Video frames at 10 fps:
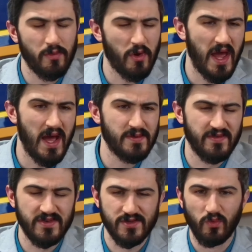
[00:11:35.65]
perhaps,
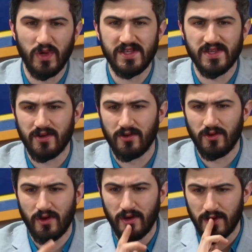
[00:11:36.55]
if you have some weeds on your
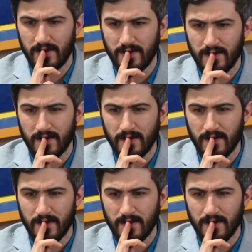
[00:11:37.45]
lawn.